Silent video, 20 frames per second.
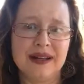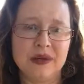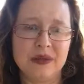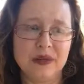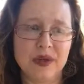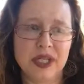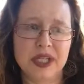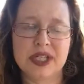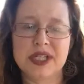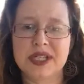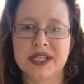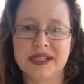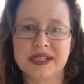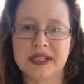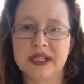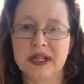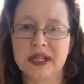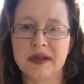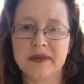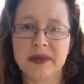which is
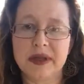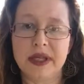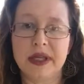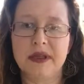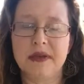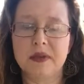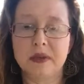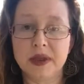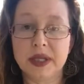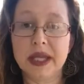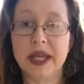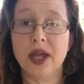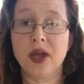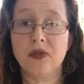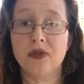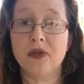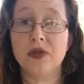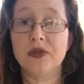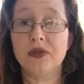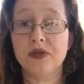going to be really
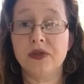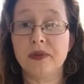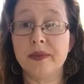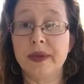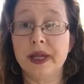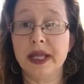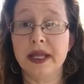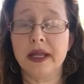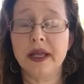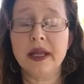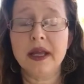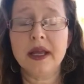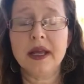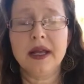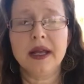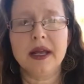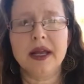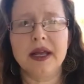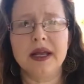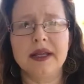helpful for me.
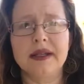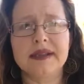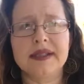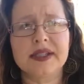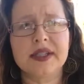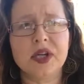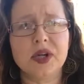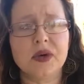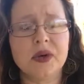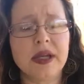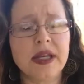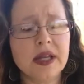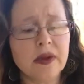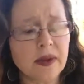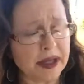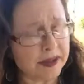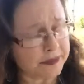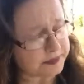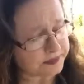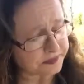So
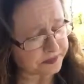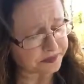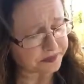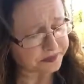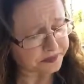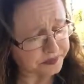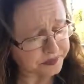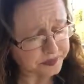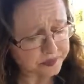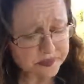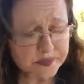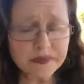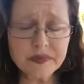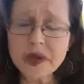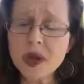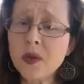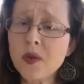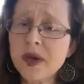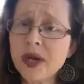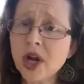anyway,
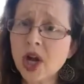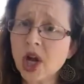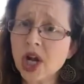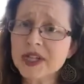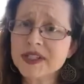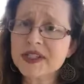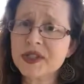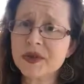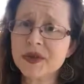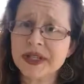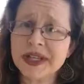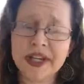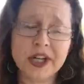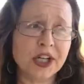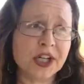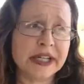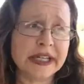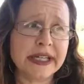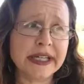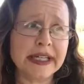we are also
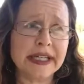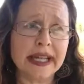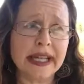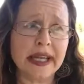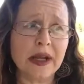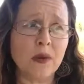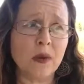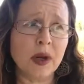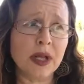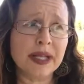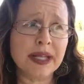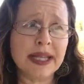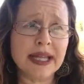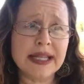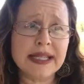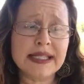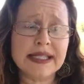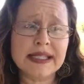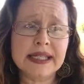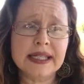inheriting a
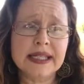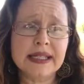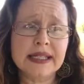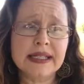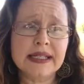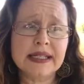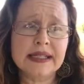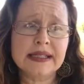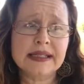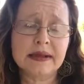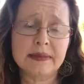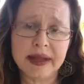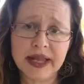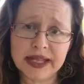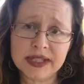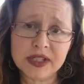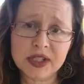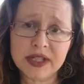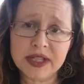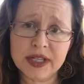walnut, some
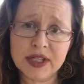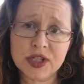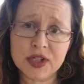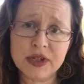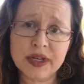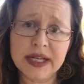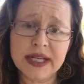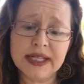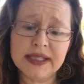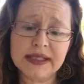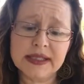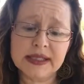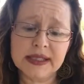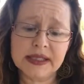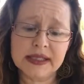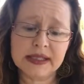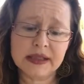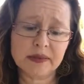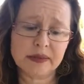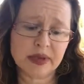hazelnut trees,
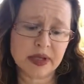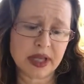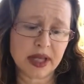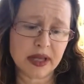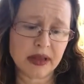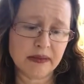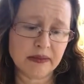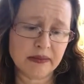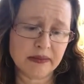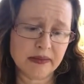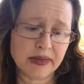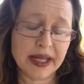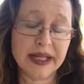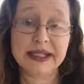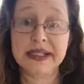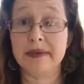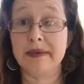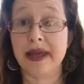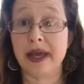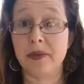some plum, and
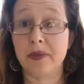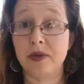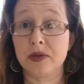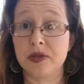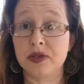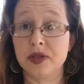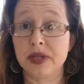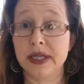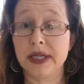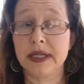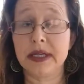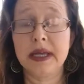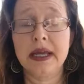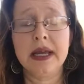some apple tree.